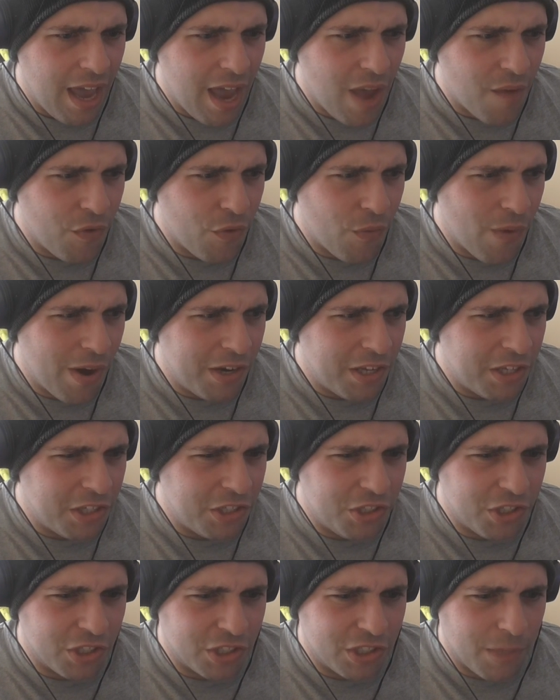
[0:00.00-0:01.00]
Everyone
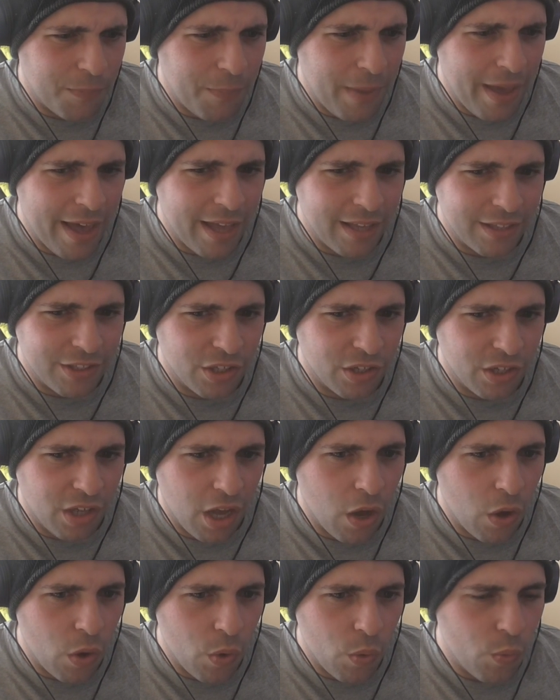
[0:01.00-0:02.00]
is just about to
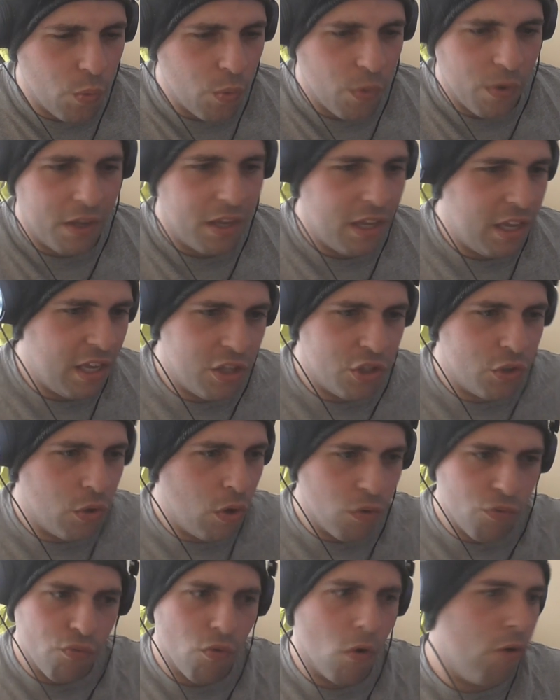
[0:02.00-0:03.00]
go into
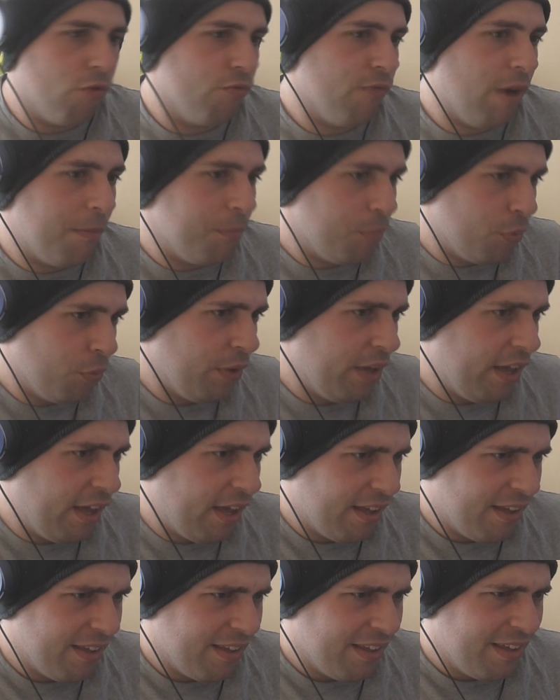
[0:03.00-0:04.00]
a Royal Rumble
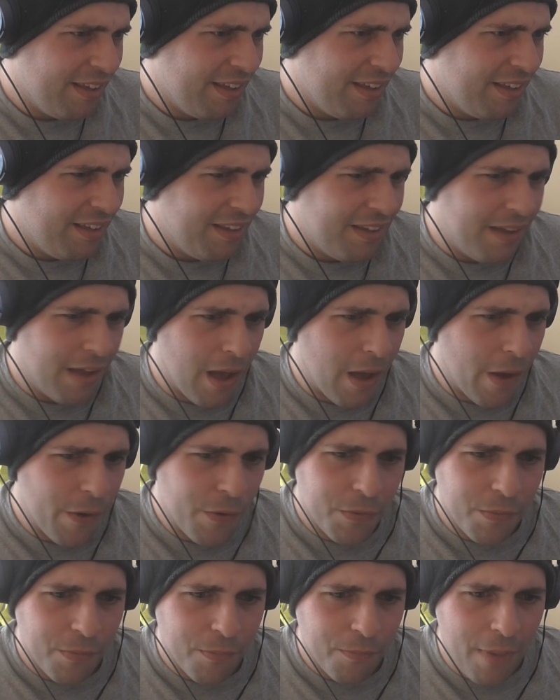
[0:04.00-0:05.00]
here. You
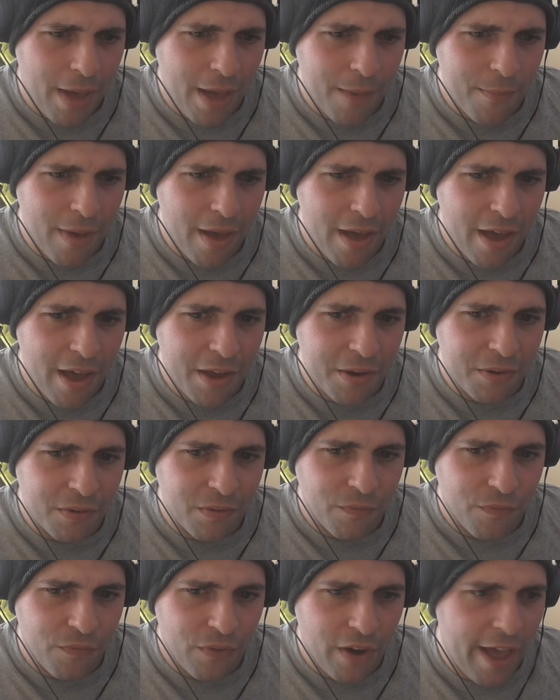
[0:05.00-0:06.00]
know, Batman,
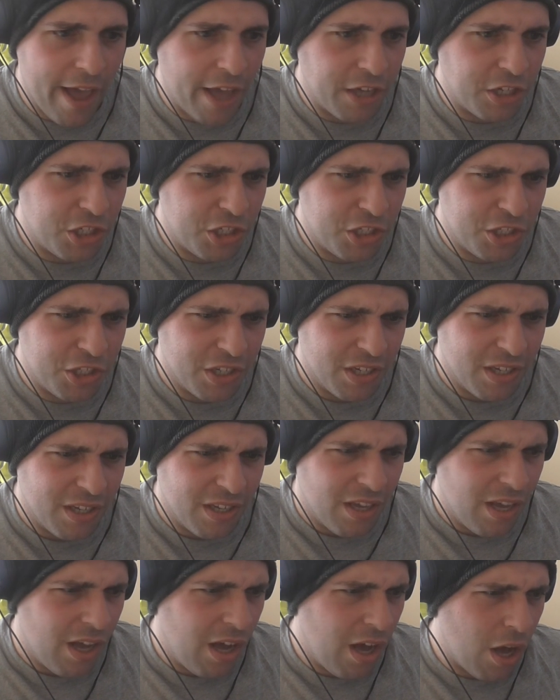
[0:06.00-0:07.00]
Flash,
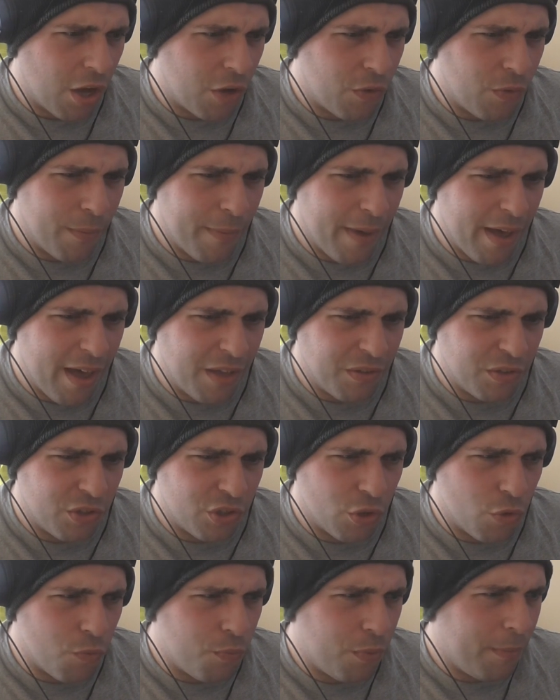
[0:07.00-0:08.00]
Aquaman,
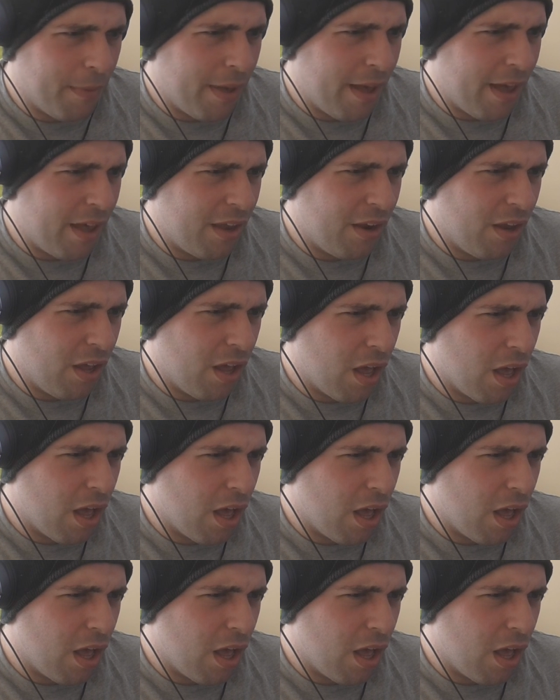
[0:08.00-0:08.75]
Superman.